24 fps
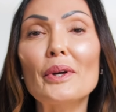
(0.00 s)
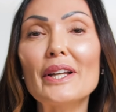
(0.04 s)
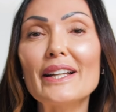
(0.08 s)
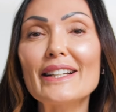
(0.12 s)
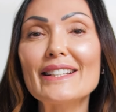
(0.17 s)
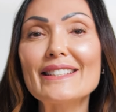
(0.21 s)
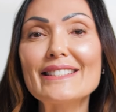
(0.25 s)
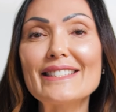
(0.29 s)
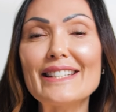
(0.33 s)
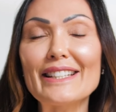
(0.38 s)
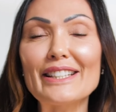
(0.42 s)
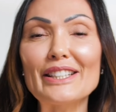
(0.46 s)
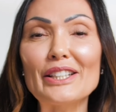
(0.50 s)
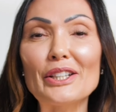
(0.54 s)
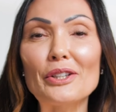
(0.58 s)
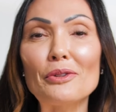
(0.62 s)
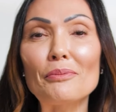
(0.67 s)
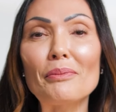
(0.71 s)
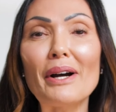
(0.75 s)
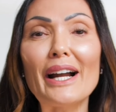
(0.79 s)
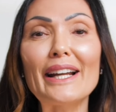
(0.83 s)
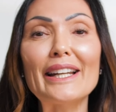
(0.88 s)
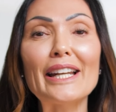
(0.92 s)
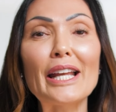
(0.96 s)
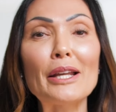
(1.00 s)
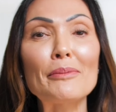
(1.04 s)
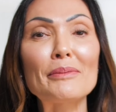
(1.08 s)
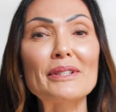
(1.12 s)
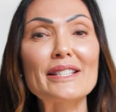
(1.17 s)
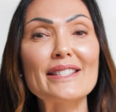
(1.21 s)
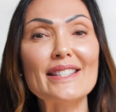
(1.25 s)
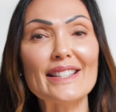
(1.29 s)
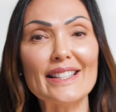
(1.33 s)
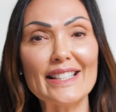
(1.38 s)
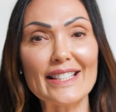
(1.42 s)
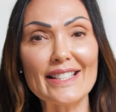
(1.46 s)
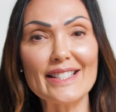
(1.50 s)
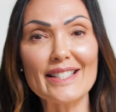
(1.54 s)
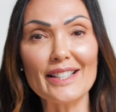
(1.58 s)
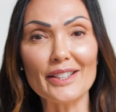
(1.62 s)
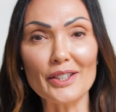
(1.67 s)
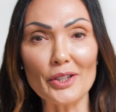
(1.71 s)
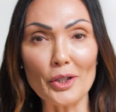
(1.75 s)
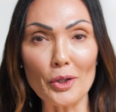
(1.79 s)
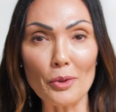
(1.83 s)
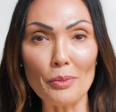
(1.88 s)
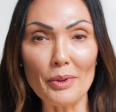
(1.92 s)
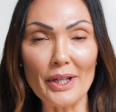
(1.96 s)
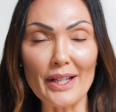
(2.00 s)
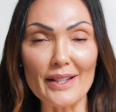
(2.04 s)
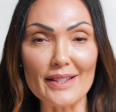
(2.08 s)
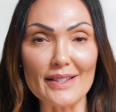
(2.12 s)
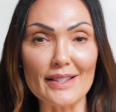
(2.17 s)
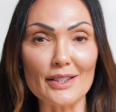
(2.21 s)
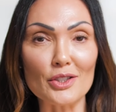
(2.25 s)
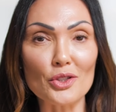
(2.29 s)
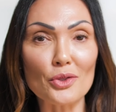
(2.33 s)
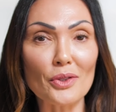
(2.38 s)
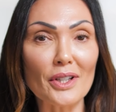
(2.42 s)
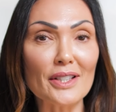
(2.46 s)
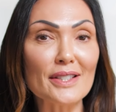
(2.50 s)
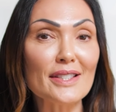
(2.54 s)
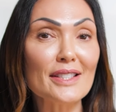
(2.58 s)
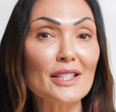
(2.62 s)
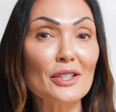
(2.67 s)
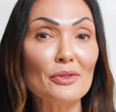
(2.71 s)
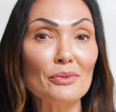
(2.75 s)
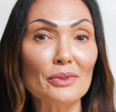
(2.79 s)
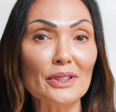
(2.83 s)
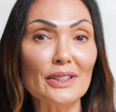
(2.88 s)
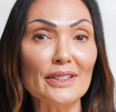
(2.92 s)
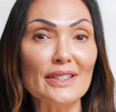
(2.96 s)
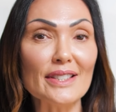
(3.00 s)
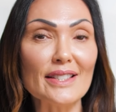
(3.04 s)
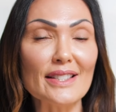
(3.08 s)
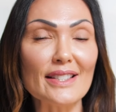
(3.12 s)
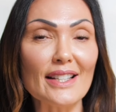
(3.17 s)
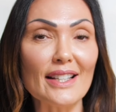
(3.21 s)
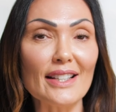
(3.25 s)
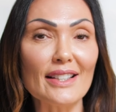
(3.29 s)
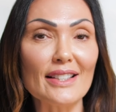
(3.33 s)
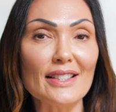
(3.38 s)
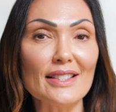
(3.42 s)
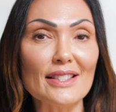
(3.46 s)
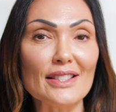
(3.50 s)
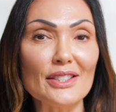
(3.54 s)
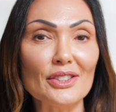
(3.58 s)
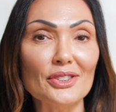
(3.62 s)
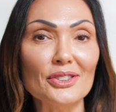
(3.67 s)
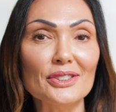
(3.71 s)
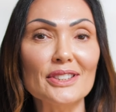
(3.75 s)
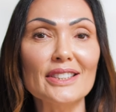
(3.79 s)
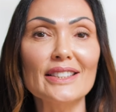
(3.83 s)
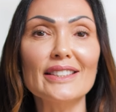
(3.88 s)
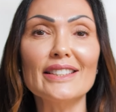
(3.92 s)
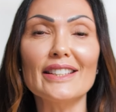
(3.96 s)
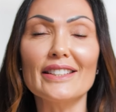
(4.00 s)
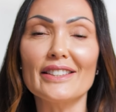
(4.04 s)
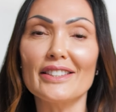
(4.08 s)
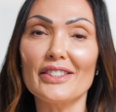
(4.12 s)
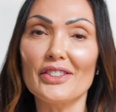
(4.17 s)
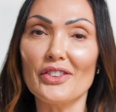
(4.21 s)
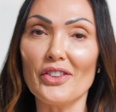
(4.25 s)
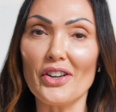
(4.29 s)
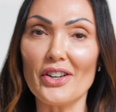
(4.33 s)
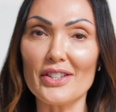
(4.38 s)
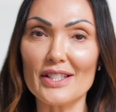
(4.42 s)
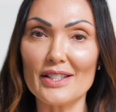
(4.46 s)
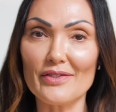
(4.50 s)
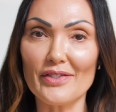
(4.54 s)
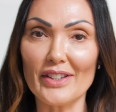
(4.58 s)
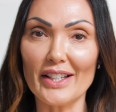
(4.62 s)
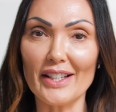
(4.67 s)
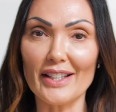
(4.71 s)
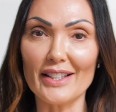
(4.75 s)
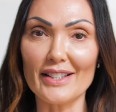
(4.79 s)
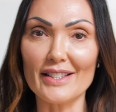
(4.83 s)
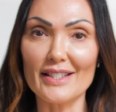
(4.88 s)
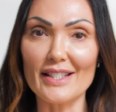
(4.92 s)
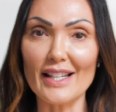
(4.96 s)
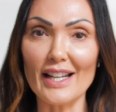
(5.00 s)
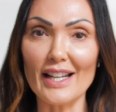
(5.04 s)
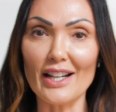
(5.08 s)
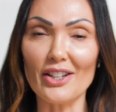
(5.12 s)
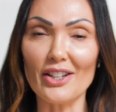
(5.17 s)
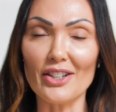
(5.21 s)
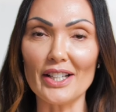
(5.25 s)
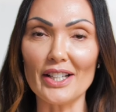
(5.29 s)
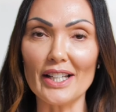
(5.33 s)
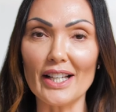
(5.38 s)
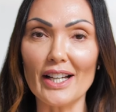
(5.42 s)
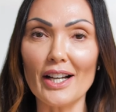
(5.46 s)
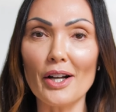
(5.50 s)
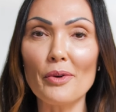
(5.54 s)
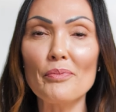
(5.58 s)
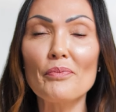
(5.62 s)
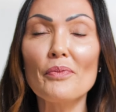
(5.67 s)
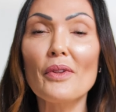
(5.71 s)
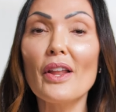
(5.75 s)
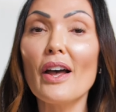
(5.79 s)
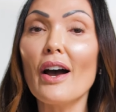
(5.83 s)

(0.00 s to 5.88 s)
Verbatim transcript: we continue, my name is Lisa Lopez, a trusted real estate consultant in the Las Vegas area.